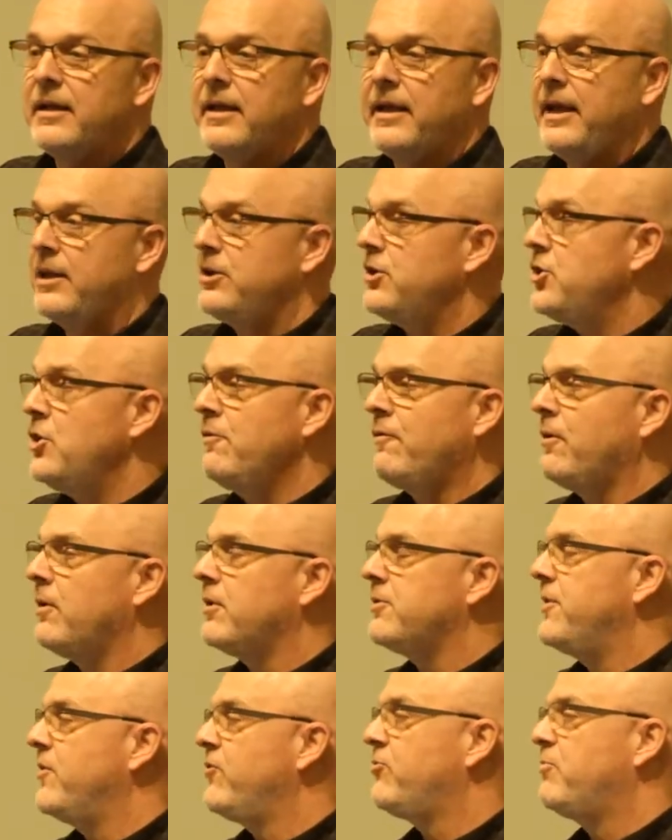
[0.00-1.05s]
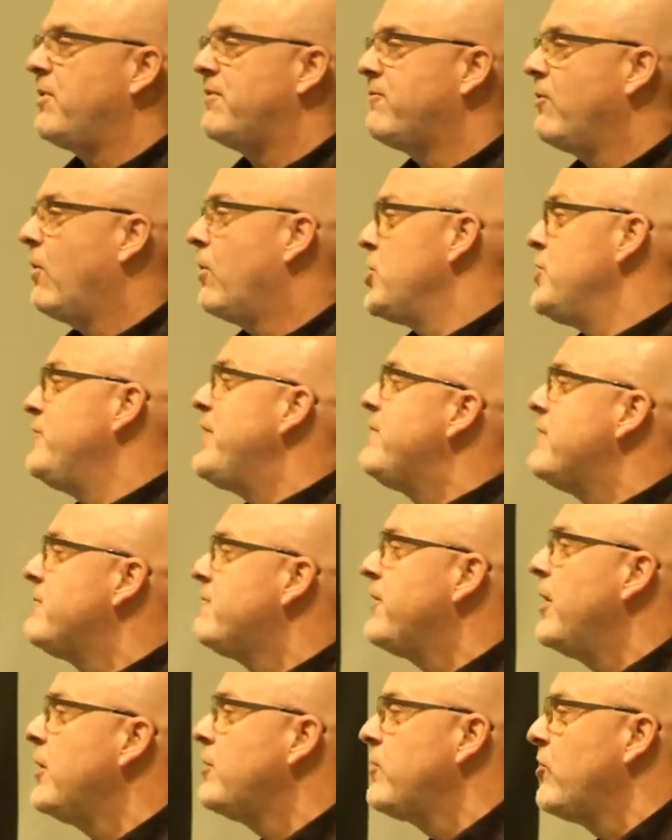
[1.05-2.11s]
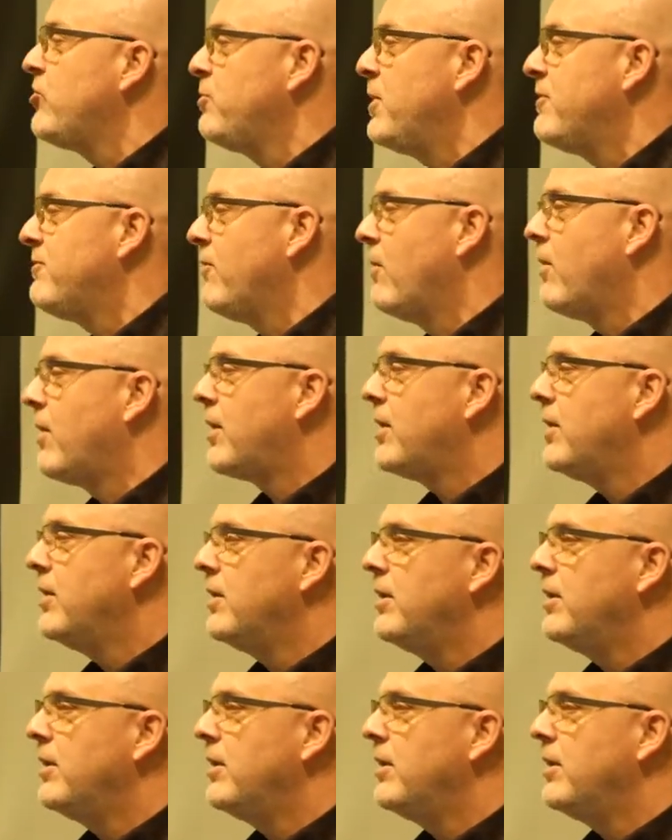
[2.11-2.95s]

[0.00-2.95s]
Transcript: And you've heard this before. You've even felt this before.